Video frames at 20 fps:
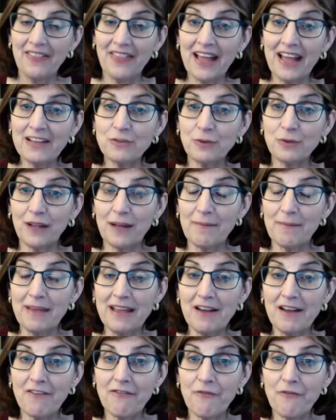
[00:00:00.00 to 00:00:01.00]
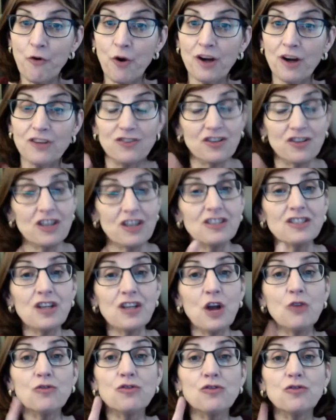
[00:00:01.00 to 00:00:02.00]
That's what I'm here for. Just
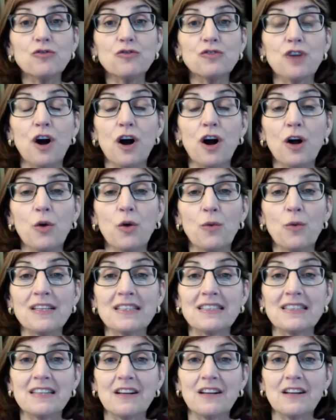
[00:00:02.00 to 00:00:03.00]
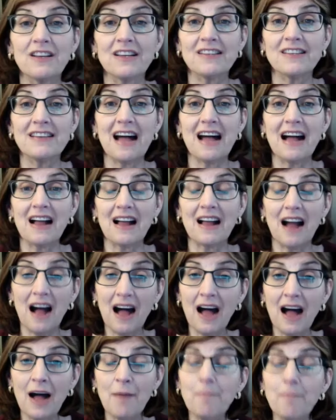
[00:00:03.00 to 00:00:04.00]
go to
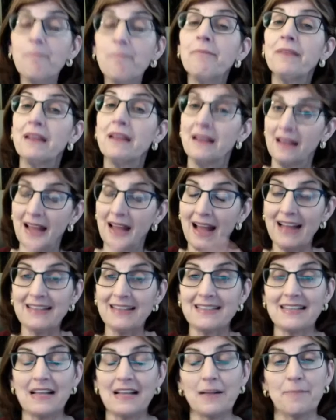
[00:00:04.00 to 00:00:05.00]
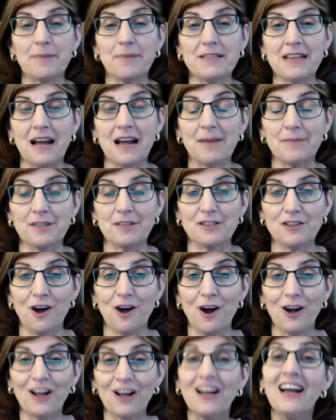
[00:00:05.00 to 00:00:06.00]
talkwithcelia.com and set up a time to
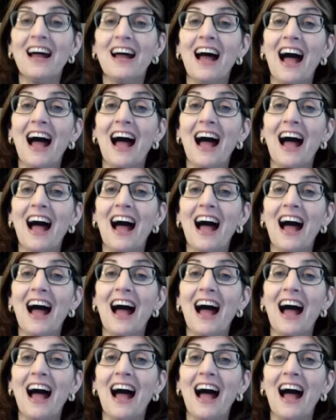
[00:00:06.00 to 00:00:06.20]
talk.